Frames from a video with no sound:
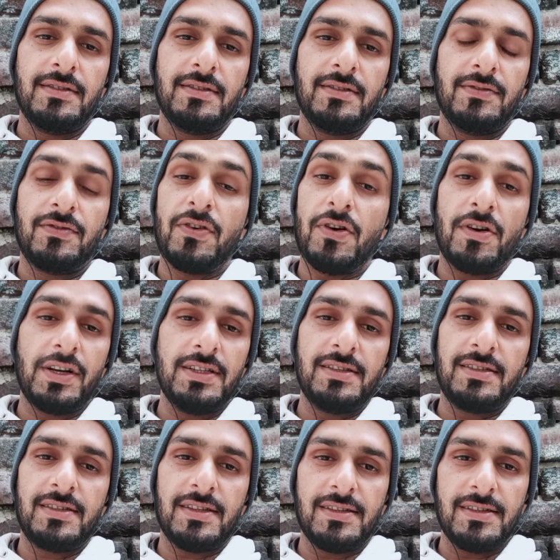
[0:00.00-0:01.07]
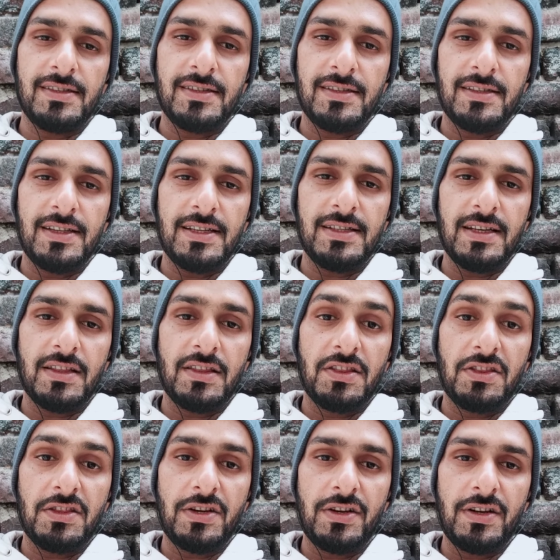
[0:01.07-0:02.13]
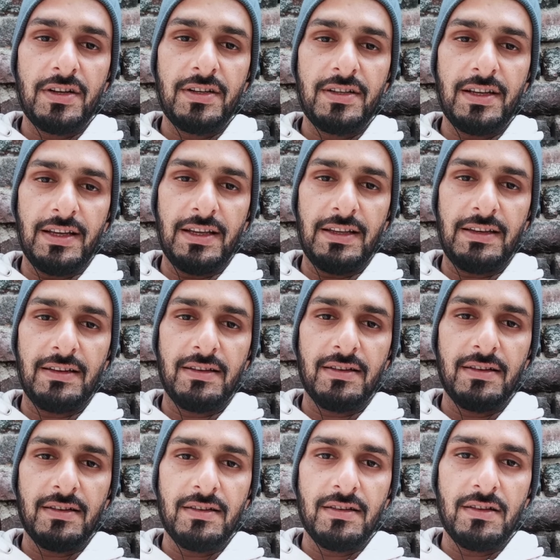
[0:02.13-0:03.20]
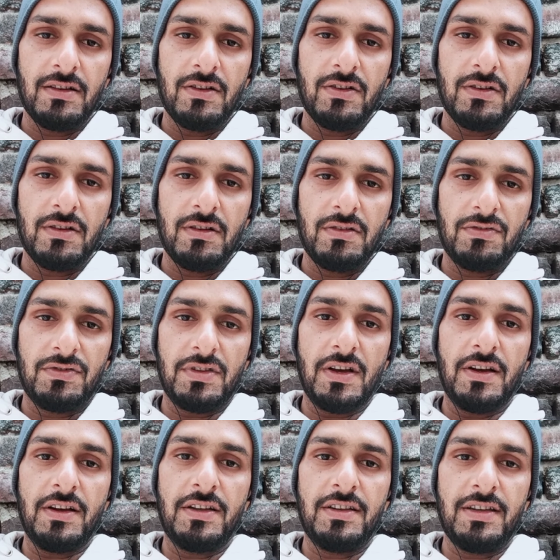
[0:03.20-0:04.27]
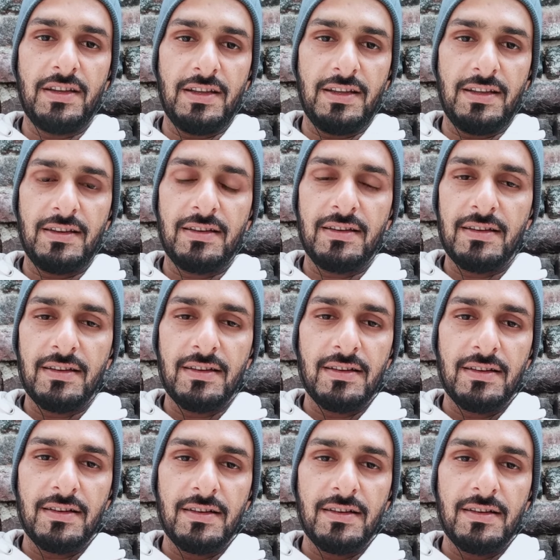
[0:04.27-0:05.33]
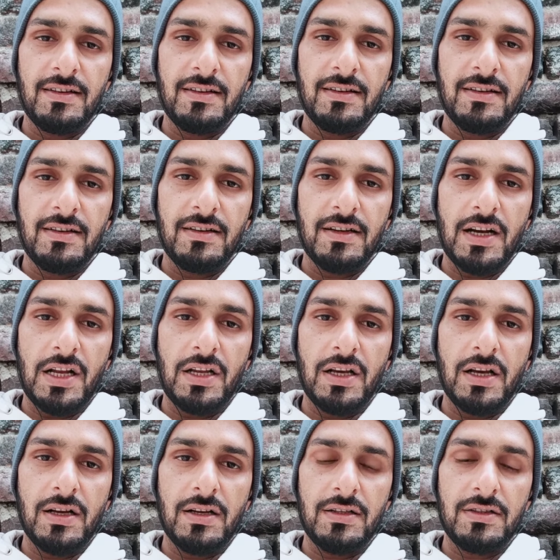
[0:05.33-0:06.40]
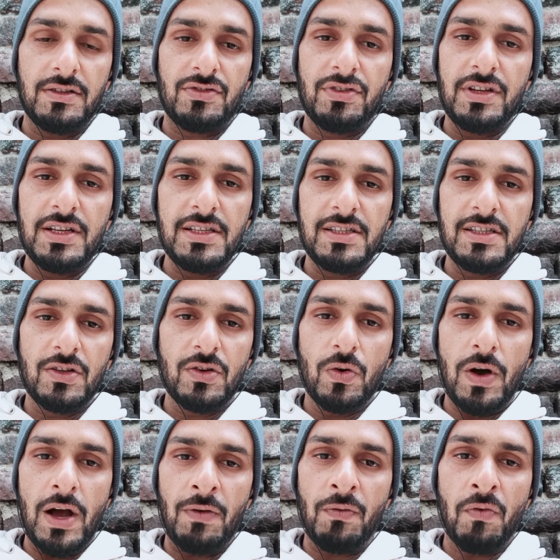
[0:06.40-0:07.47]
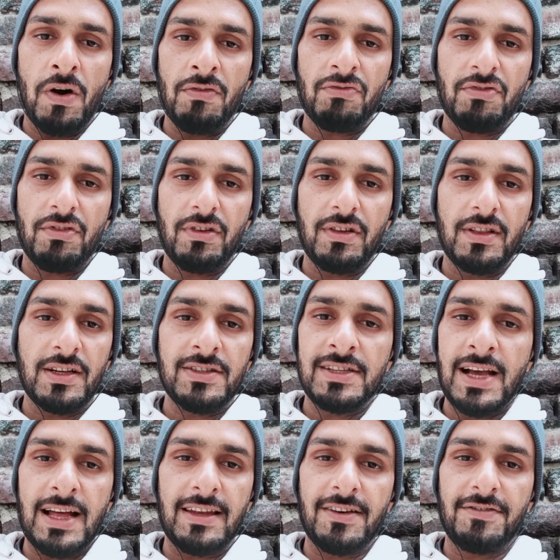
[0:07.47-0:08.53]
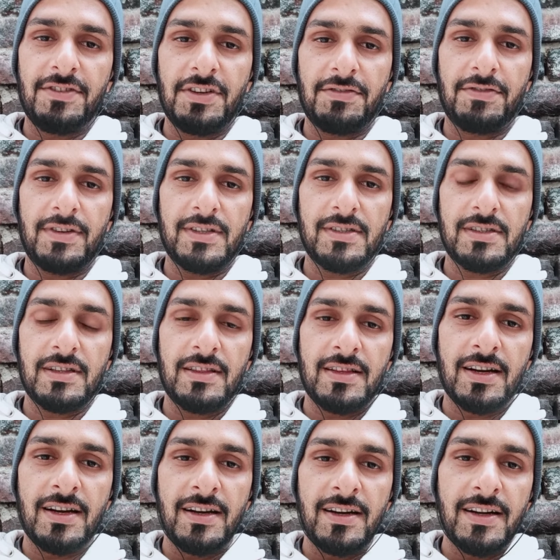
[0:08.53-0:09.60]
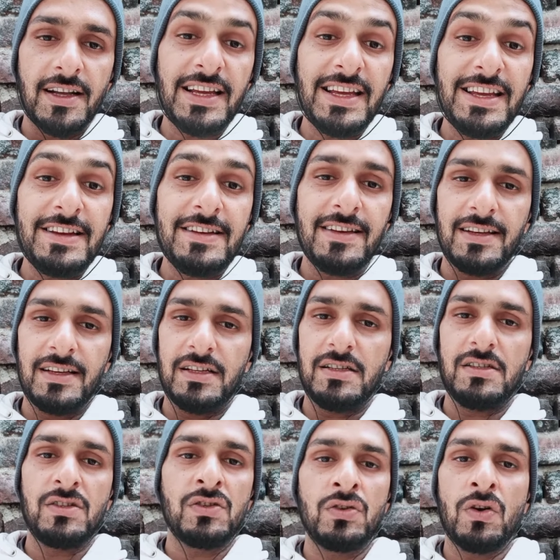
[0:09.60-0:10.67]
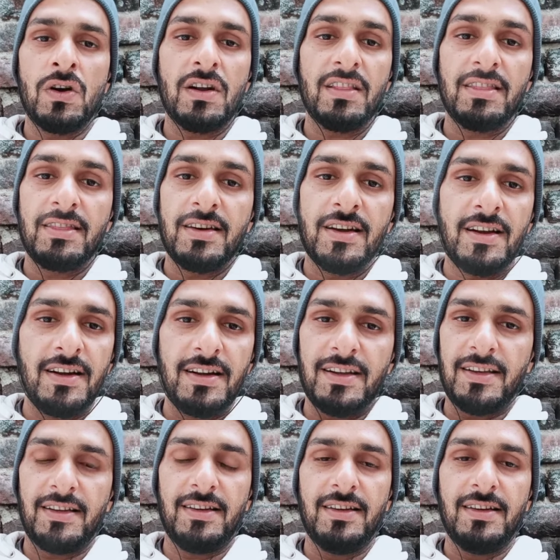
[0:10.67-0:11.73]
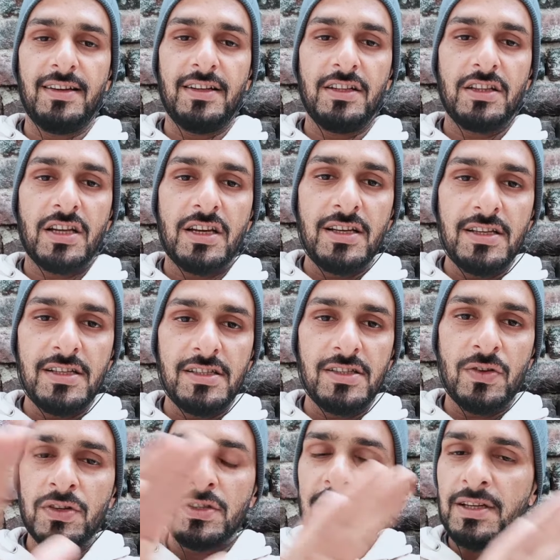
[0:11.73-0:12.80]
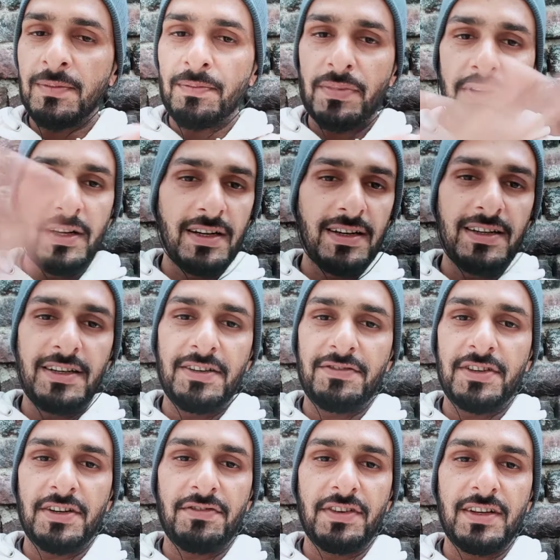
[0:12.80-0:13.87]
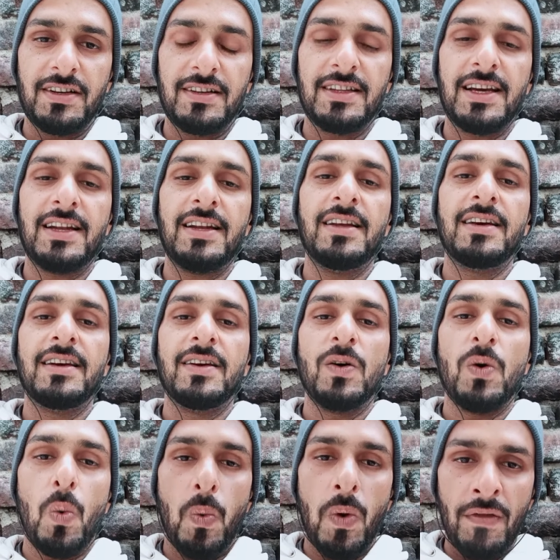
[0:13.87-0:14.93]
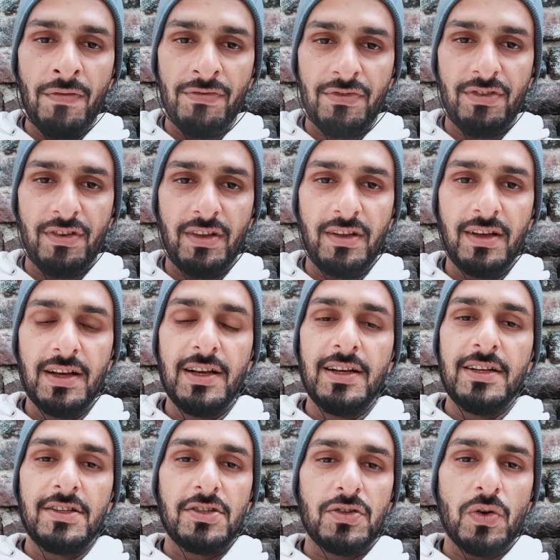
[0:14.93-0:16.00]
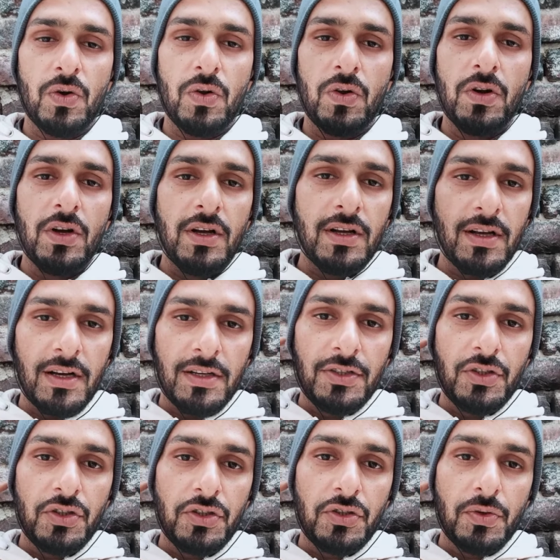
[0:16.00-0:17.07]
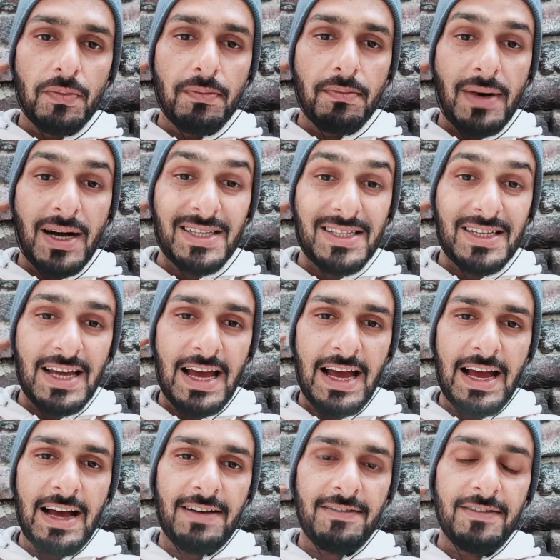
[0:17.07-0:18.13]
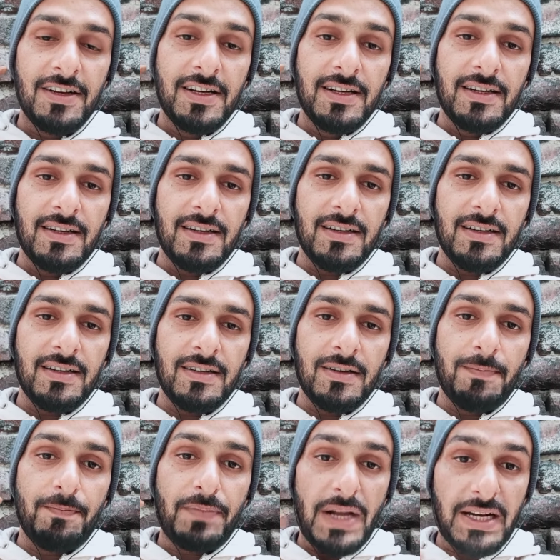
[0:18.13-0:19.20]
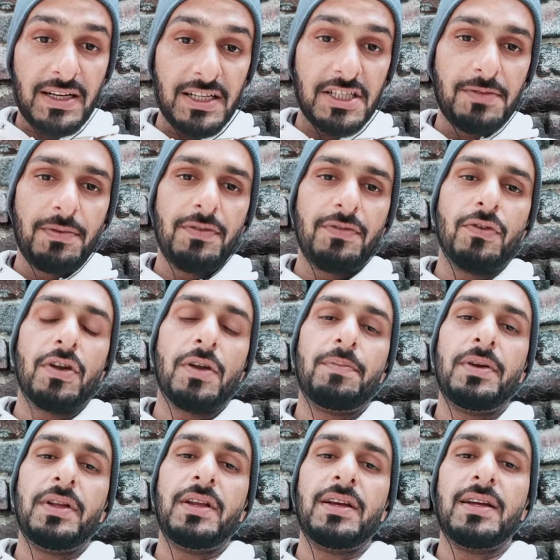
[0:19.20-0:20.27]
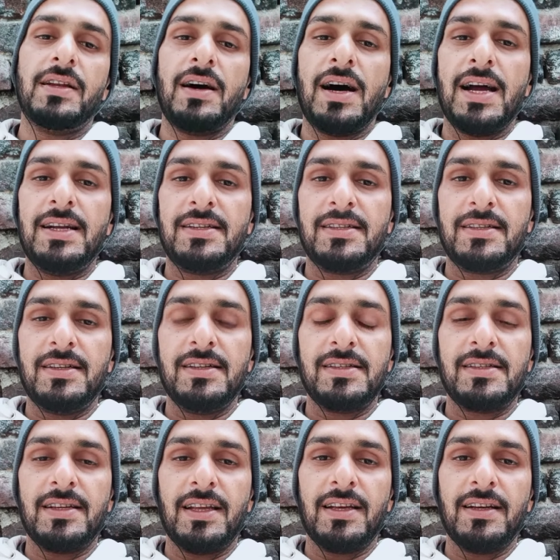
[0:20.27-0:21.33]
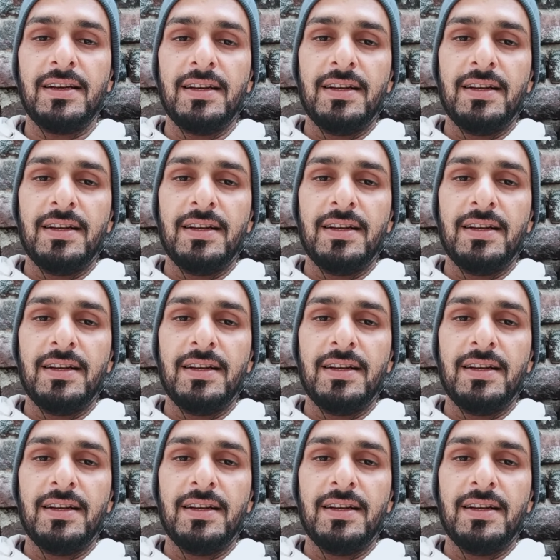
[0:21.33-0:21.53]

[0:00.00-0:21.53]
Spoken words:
For instance, they say 13, 13, and 30 and 13. There is hell of difference. 13 is not 30. 30 is completely different figure than 13. So you must have practice before appearing in IELTS listing